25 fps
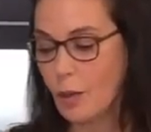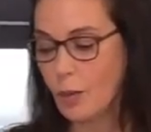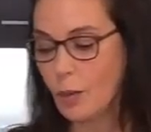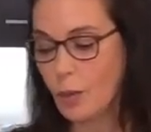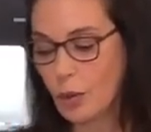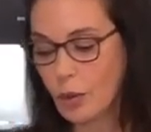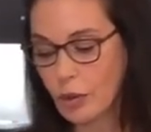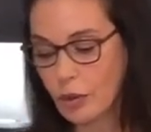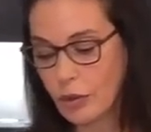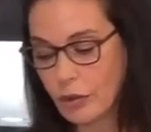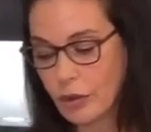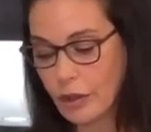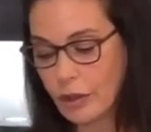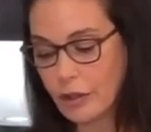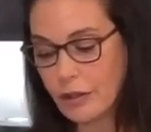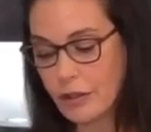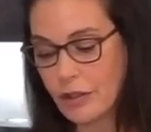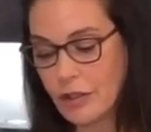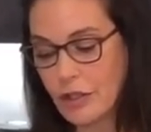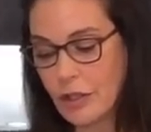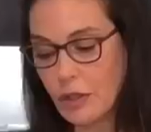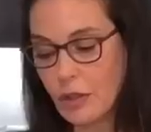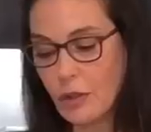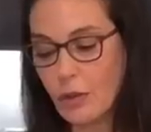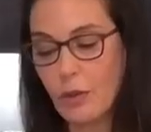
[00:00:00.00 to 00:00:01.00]
we're going
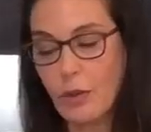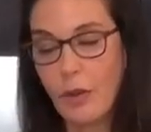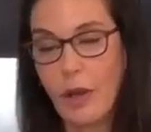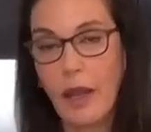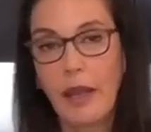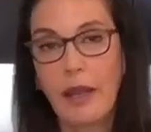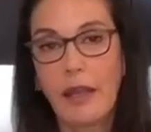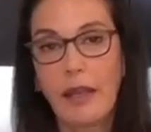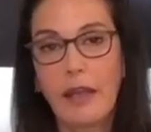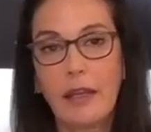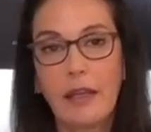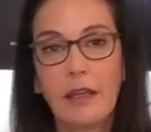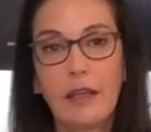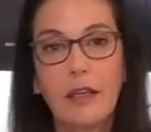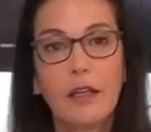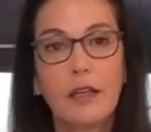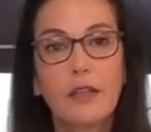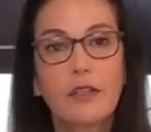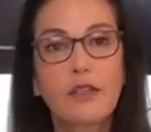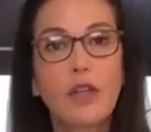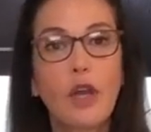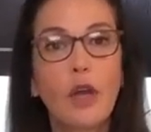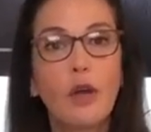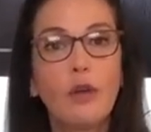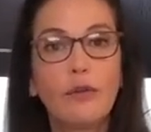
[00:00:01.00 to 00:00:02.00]
to do a
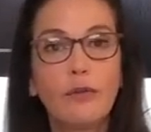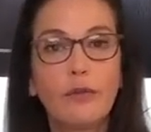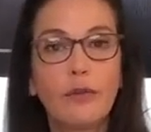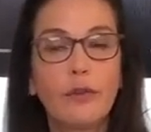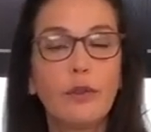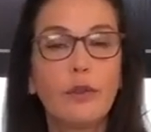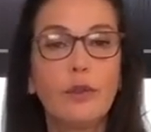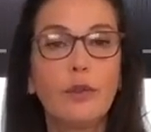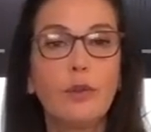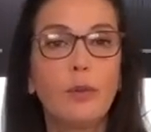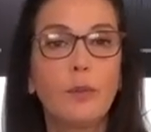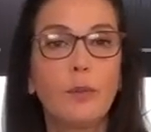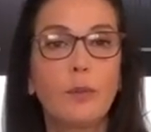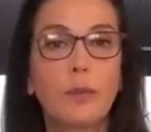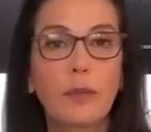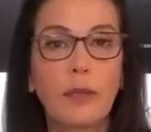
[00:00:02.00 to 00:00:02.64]
tofu